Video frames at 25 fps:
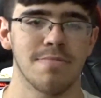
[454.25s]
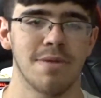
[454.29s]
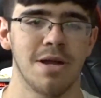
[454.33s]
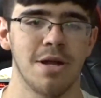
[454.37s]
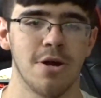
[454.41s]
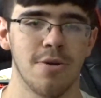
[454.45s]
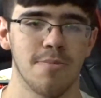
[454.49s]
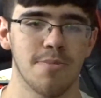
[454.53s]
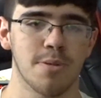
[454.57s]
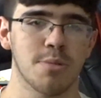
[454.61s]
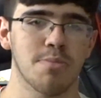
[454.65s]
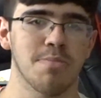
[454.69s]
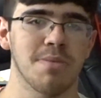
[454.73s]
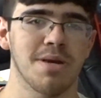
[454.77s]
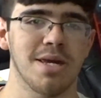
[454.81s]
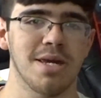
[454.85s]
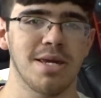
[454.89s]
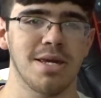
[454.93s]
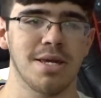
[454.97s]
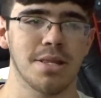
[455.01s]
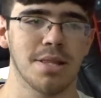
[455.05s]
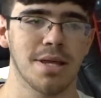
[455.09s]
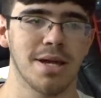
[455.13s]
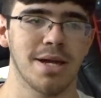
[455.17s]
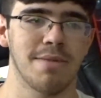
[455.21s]
helps
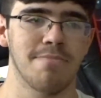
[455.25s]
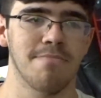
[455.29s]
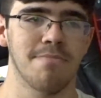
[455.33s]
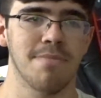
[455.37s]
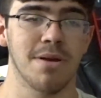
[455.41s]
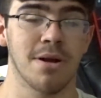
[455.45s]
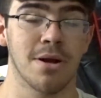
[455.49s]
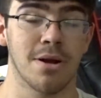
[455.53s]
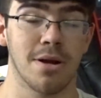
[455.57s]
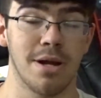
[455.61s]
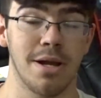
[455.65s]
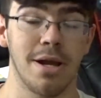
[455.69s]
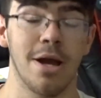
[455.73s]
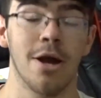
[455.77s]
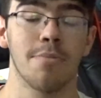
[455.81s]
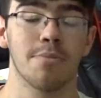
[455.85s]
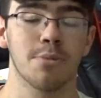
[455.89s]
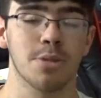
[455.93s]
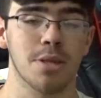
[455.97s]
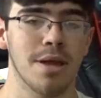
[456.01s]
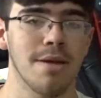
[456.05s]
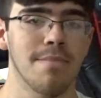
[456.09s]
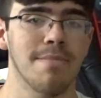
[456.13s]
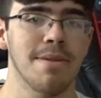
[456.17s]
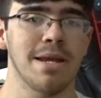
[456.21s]

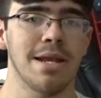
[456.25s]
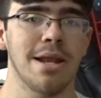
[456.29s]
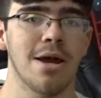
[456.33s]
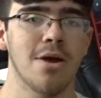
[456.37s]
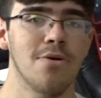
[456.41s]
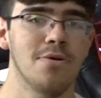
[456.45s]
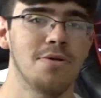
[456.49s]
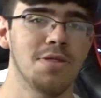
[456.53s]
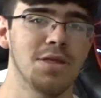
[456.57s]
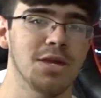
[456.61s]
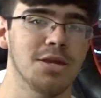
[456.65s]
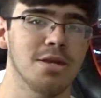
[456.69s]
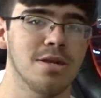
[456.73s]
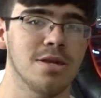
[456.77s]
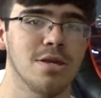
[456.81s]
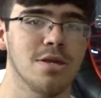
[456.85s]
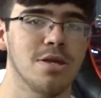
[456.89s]
let me know that